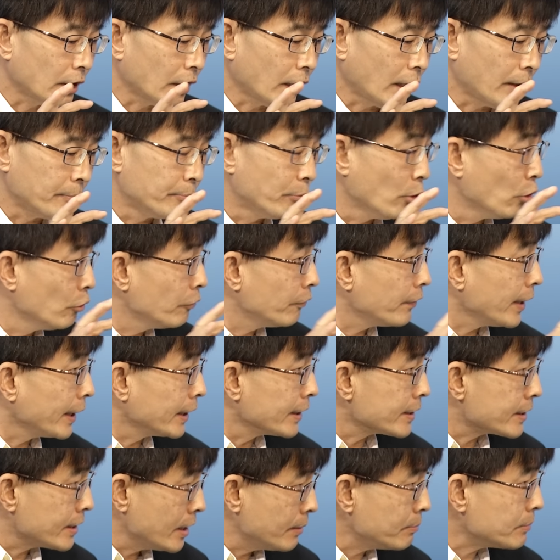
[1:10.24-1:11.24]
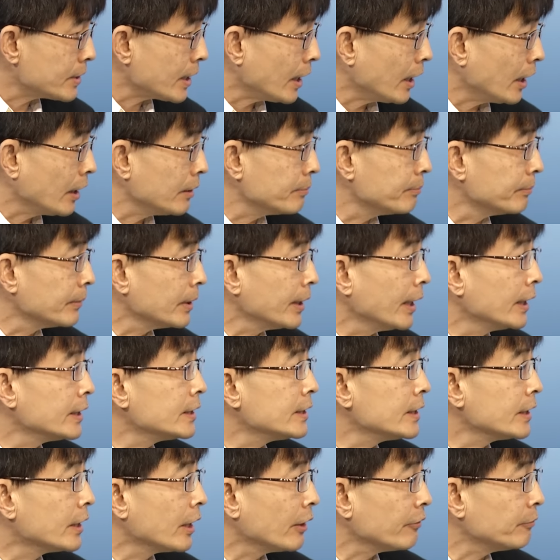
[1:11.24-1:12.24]
both at the same time
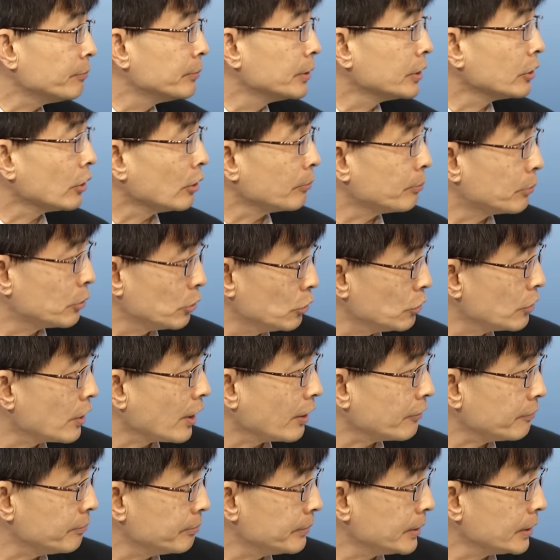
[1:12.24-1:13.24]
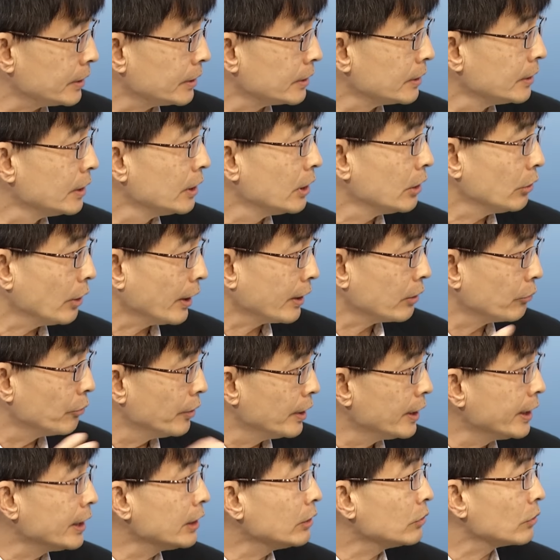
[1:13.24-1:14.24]
anti-government or pro-government and
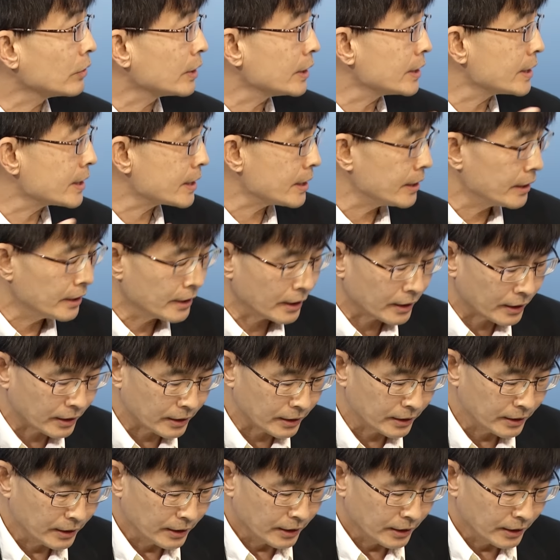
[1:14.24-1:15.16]
willing to consider